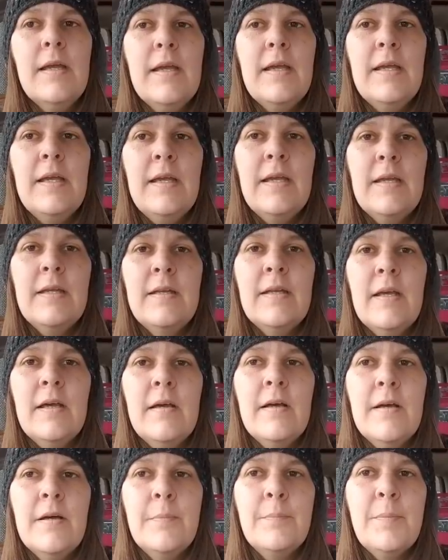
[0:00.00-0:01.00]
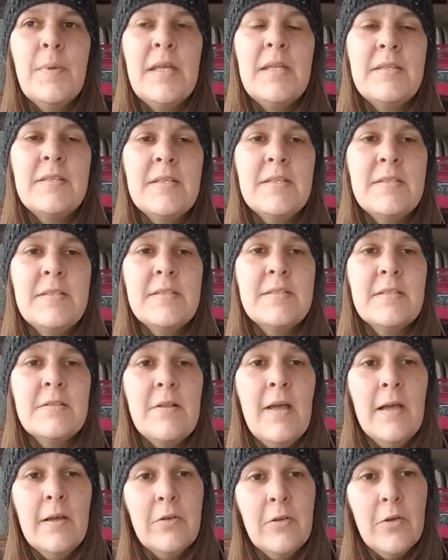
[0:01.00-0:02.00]
And, um, and since it's a
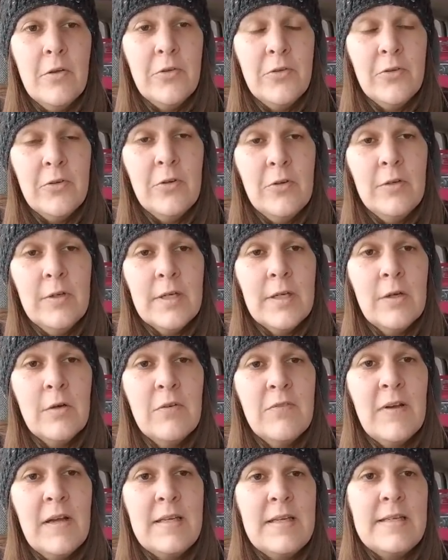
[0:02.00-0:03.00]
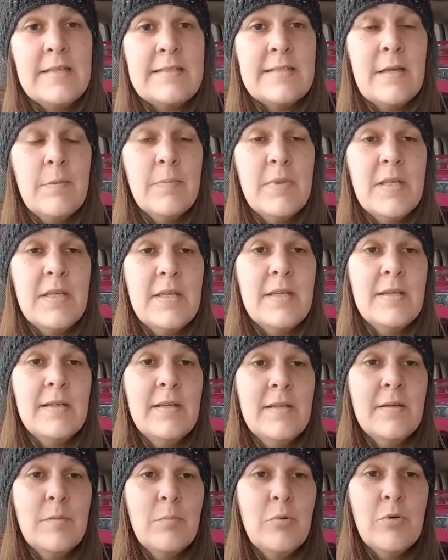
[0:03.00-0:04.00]
lot closer, you know, if I need something
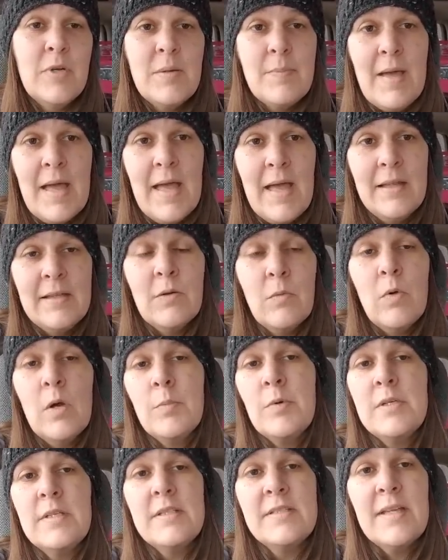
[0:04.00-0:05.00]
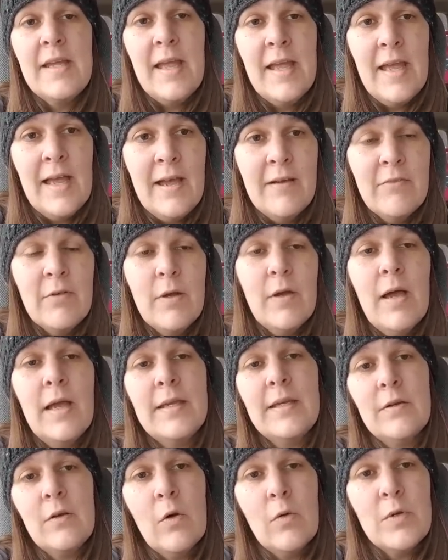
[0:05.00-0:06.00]
pretty bad that Walmart doesn't have,
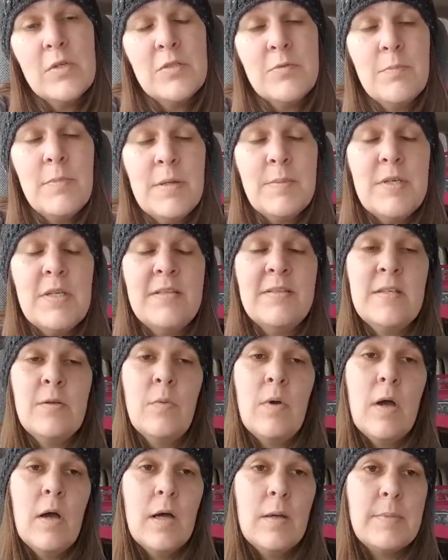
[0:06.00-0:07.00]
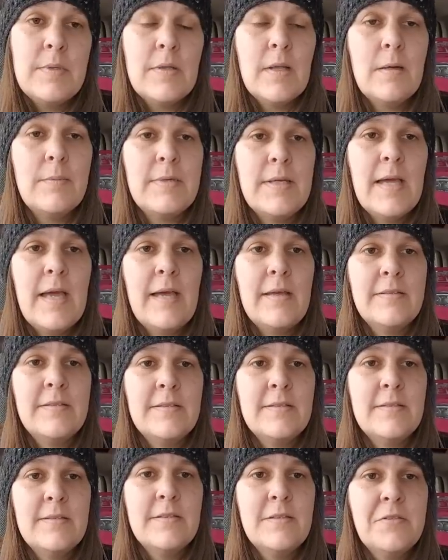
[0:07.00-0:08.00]
I can always maybe see what Hobby Lobby
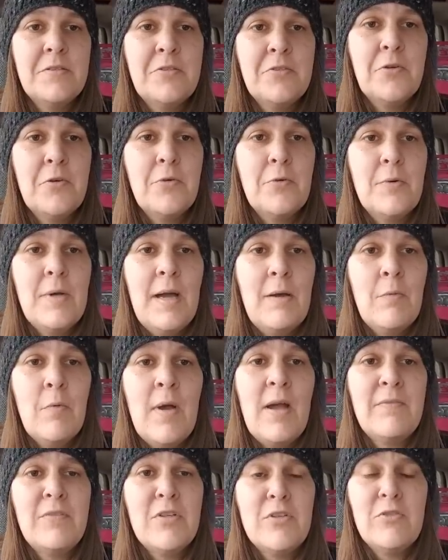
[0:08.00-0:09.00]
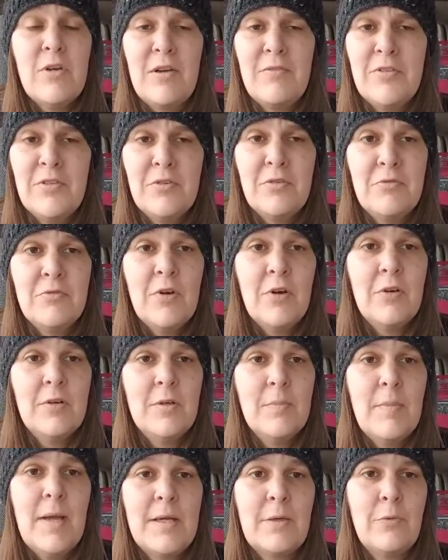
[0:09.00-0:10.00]
has so I won't have to drive so far
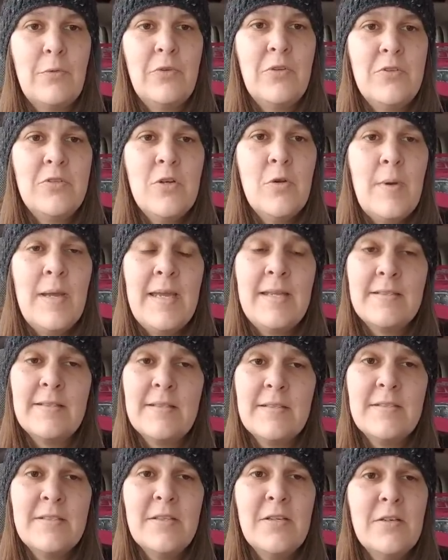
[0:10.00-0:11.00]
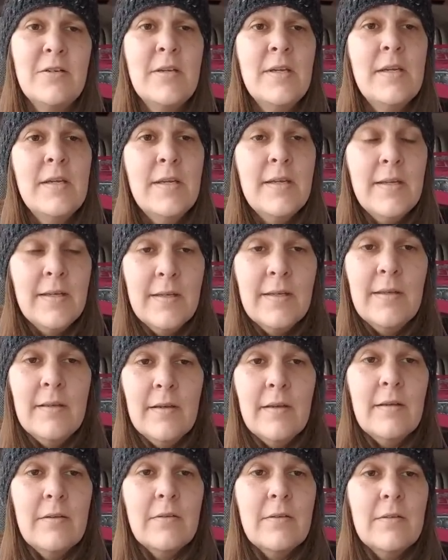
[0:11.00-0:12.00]
to Michael's and Joann's because they're a